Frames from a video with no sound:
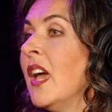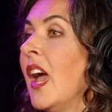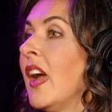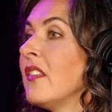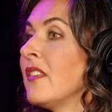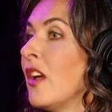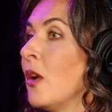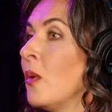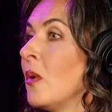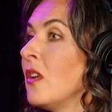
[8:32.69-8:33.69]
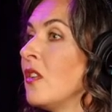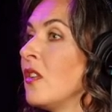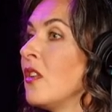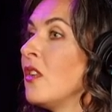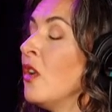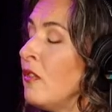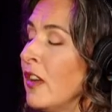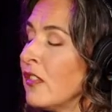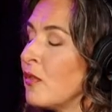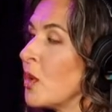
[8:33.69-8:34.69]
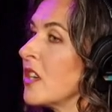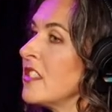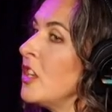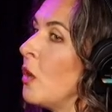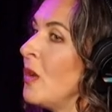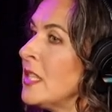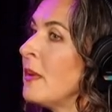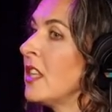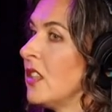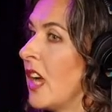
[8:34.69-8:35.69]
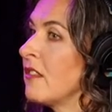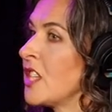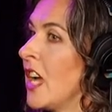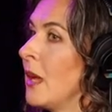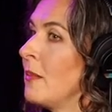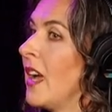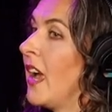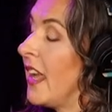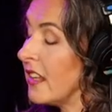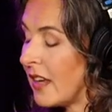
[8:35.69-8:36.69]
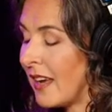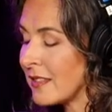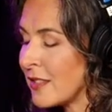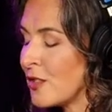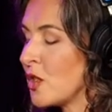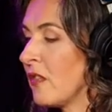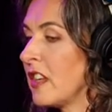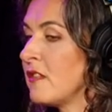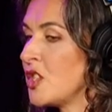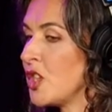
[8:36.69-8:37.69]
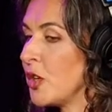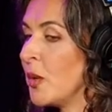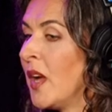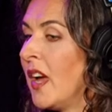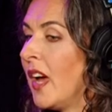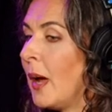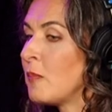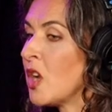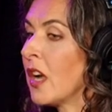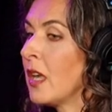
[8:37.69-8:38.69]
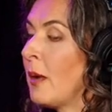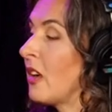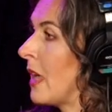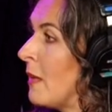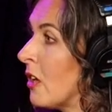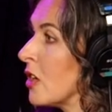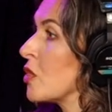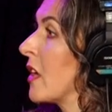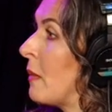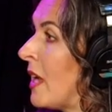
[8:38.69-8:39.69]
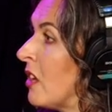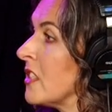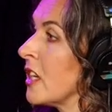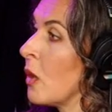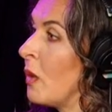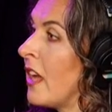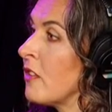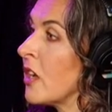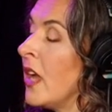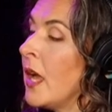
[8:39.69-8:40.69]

And so, no fault divorce, you know, we spend a lot of time in, as conservatives do, um, talking about gay marriage or gay parenting or whatever.